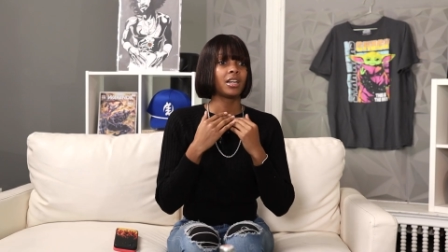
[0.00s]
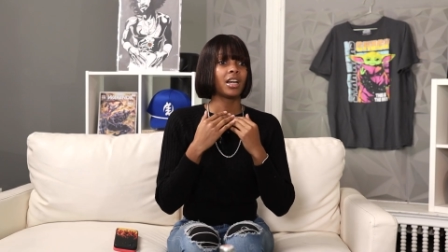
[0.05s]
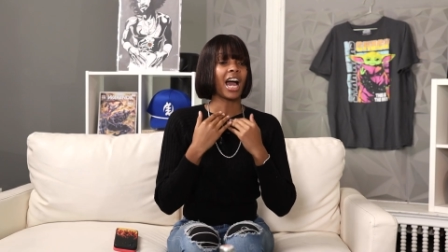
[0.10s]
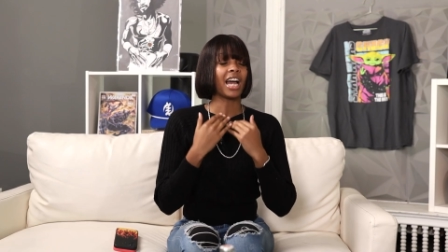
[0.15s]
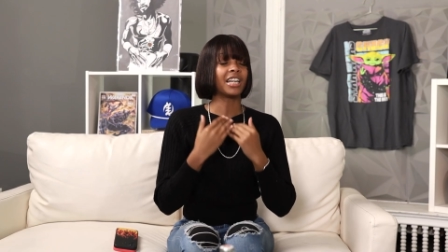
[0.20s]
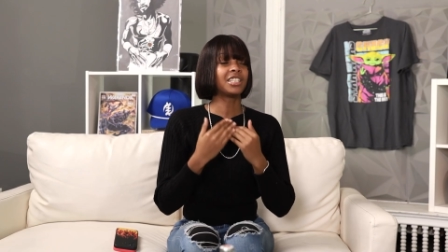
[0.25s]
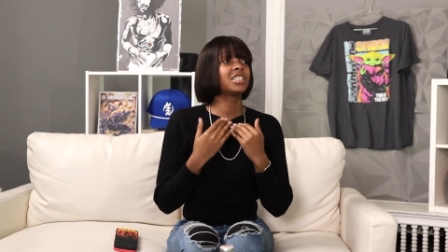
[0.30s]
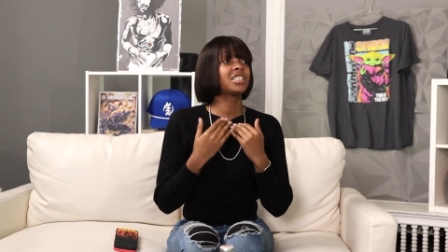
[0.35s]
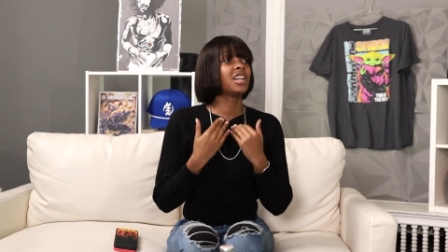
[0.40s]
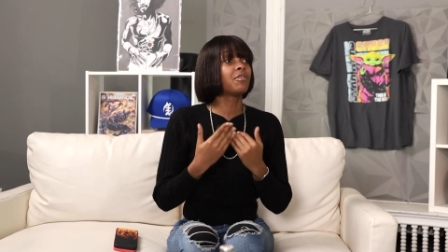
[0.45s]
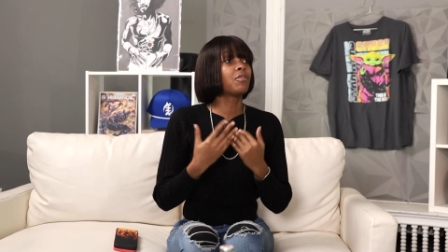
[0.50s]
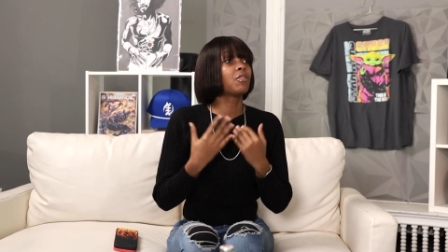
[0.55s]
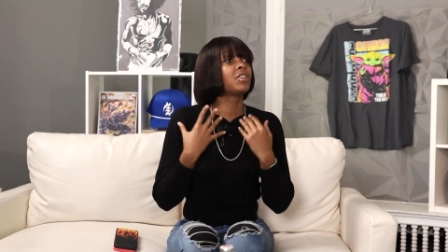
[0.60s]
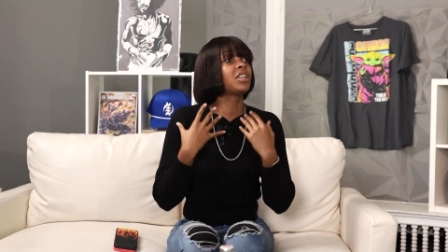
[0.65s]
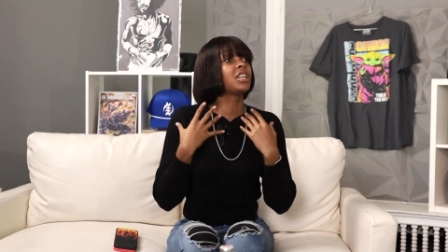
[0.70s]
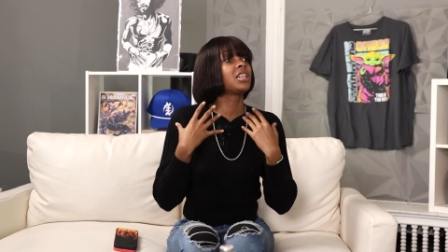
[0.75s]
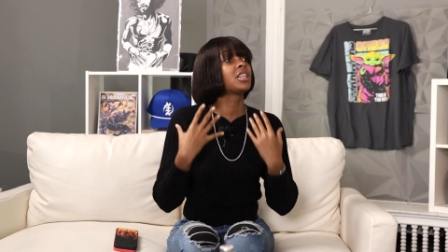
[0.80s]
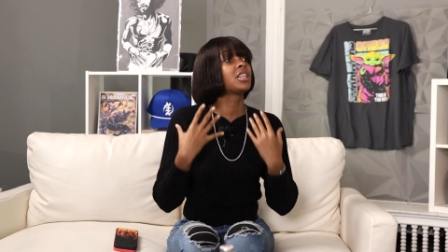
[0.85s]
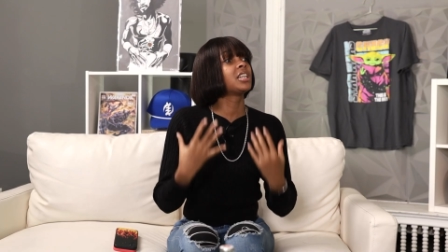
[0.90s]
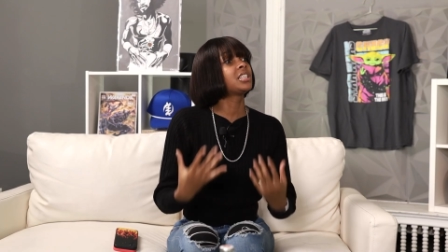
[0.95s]
never
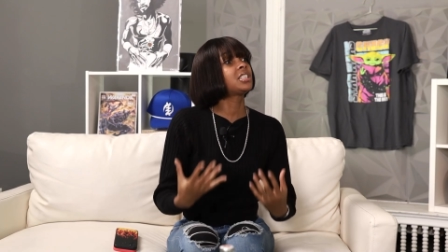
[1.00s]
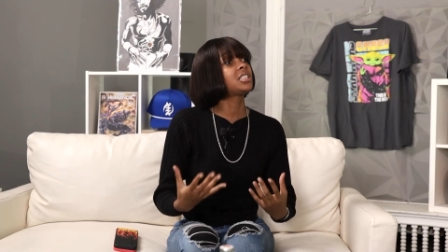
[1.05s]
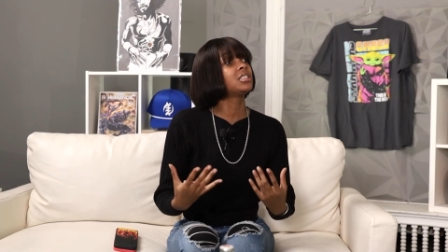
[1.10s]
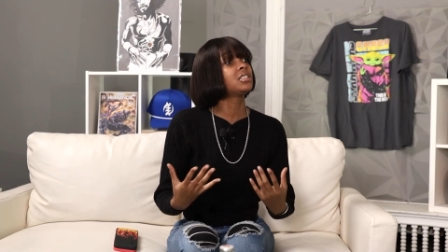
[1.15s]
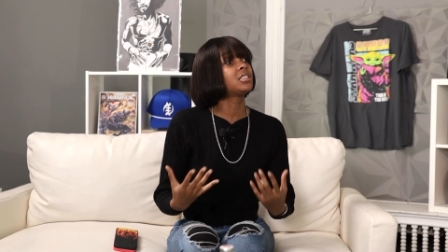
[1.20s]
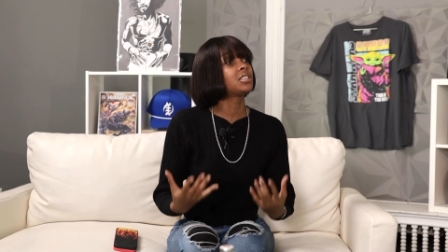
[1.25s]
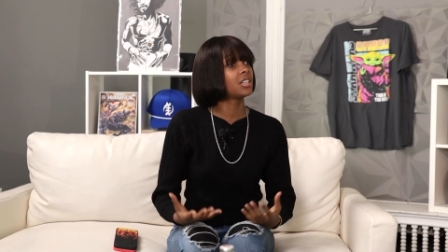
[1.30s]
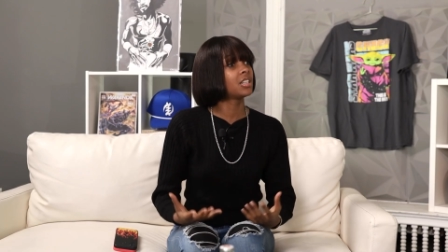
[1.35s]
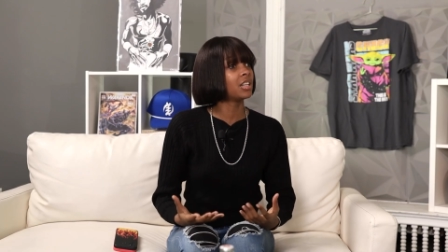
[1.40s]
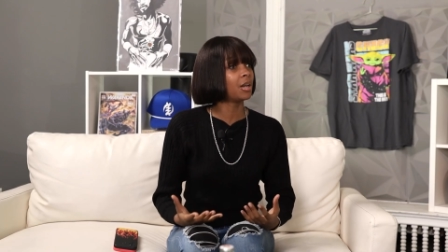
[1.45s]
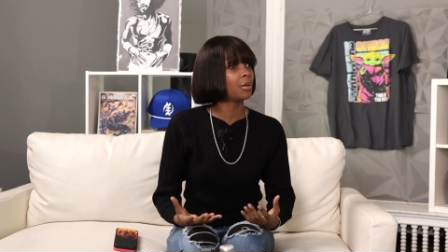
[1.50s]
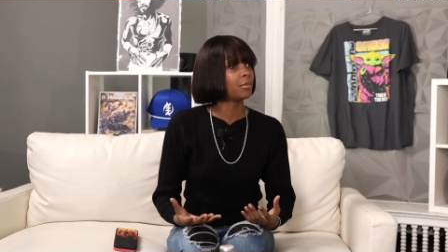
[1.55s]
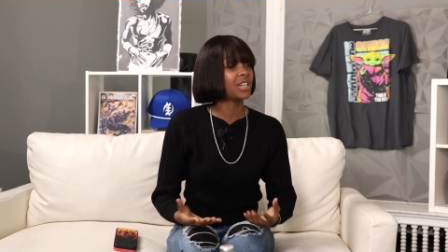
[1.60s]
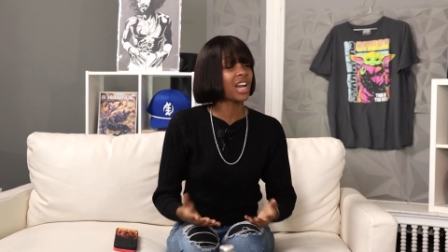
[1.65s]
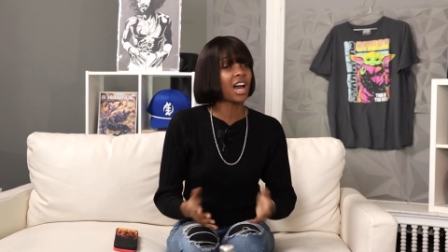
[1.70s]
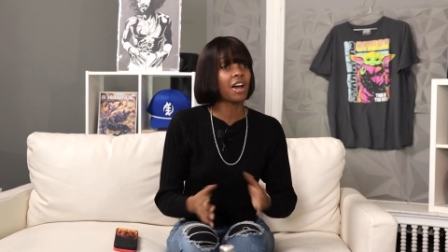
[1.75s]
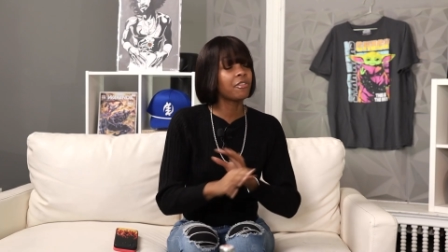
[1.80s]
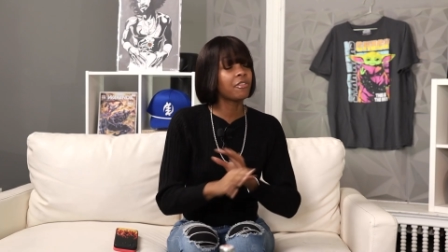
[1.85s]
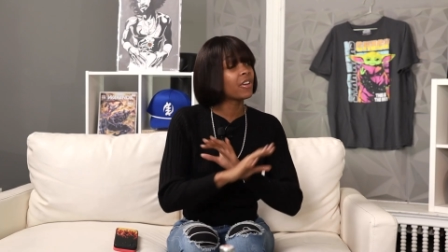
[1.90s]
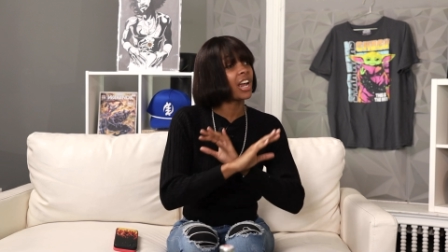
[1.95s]
really listened to them,
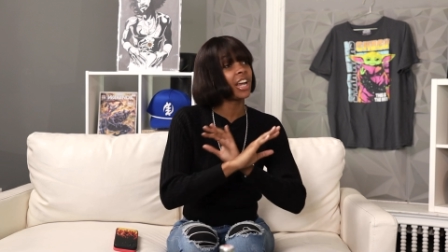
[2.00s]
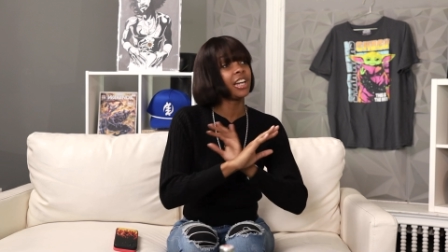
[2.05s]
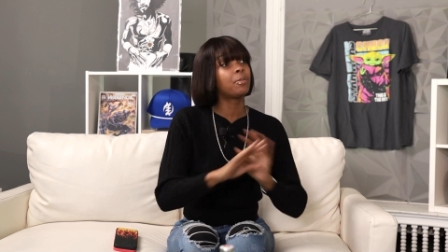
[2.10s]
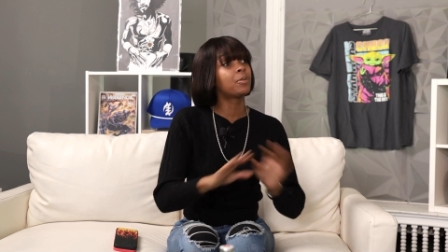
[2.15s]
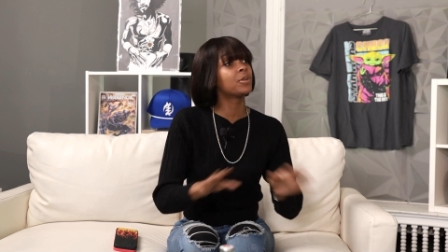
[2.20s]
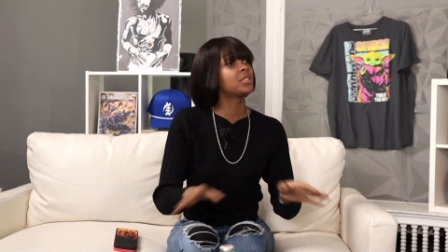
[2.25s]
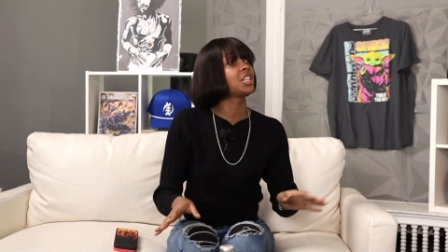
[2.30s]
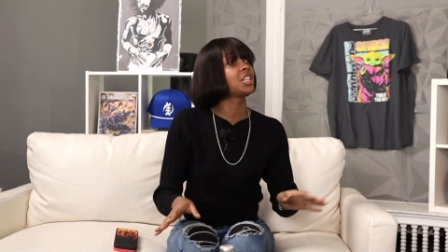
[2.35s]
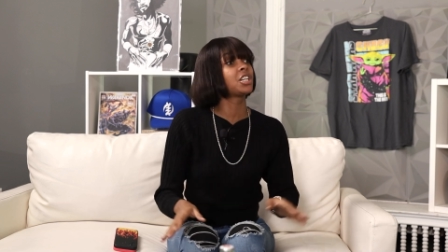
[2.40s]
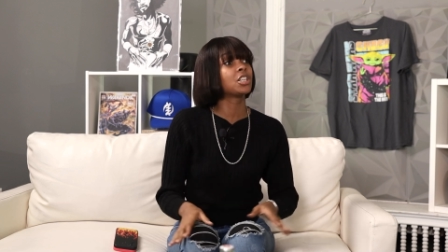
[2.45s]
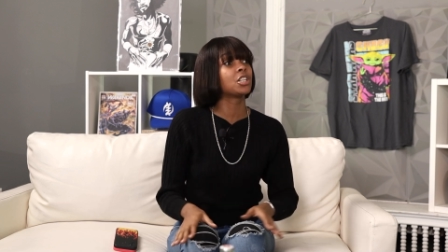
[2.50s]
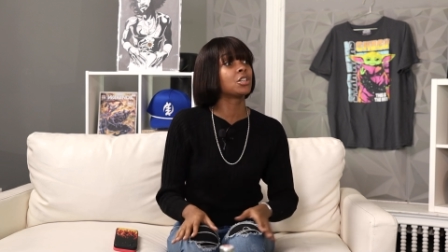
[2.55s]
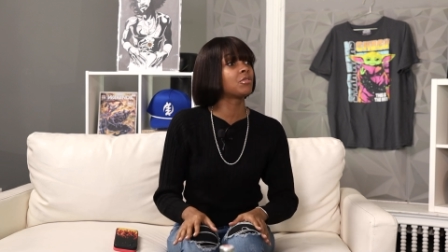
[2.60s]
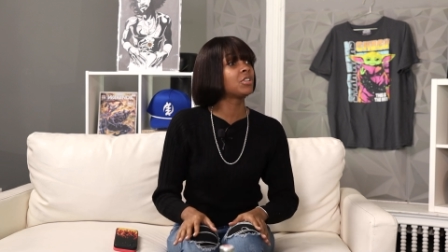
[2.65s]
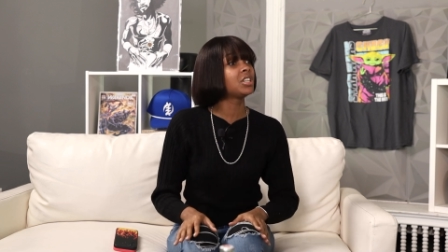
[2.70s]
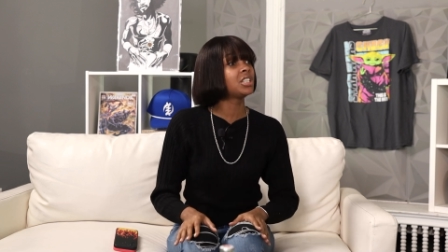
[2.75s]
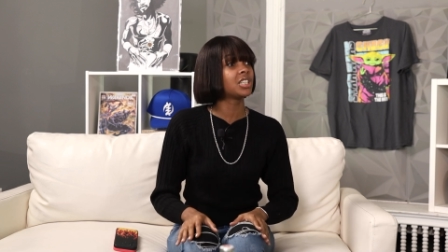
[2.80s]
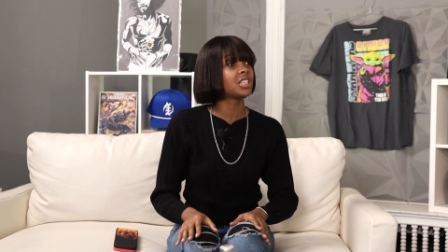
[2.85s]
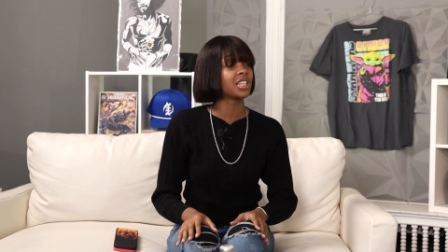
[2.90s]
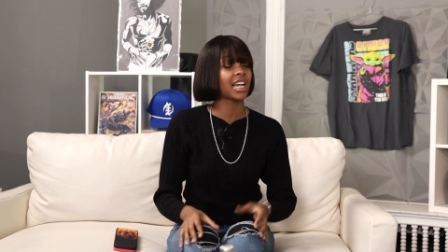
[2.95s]
not for any particular
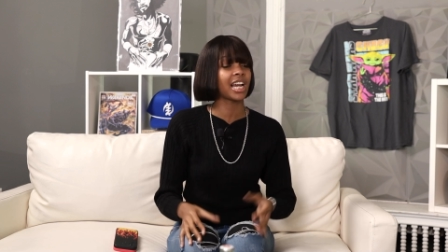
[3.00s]
reason.